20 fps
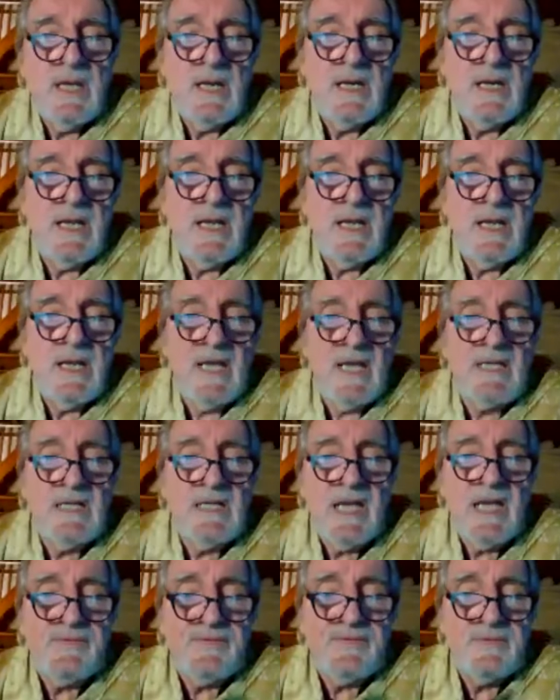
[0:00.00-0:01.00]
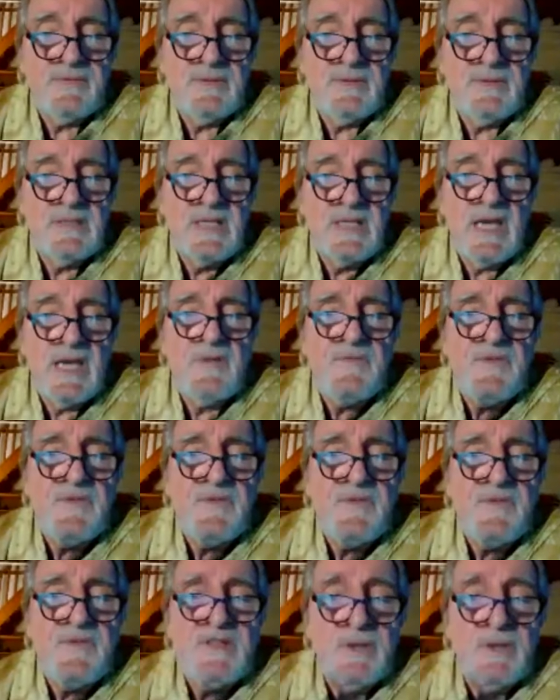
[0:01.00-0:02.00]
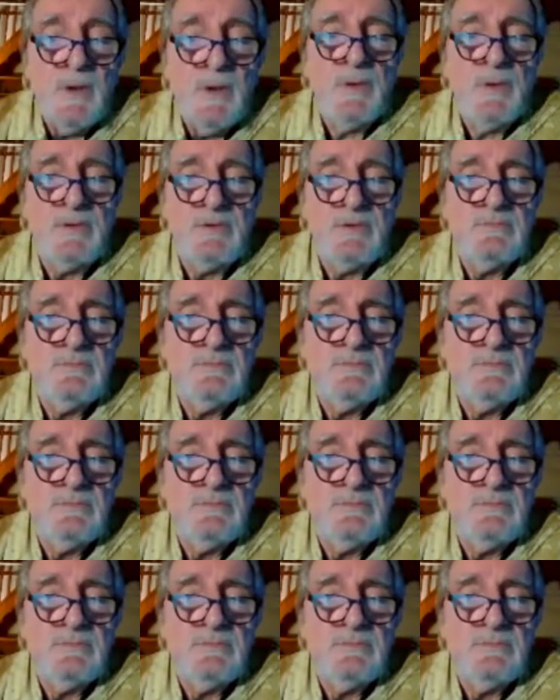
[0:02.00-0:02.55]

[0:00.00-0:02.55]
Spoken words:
like life. Life is whole.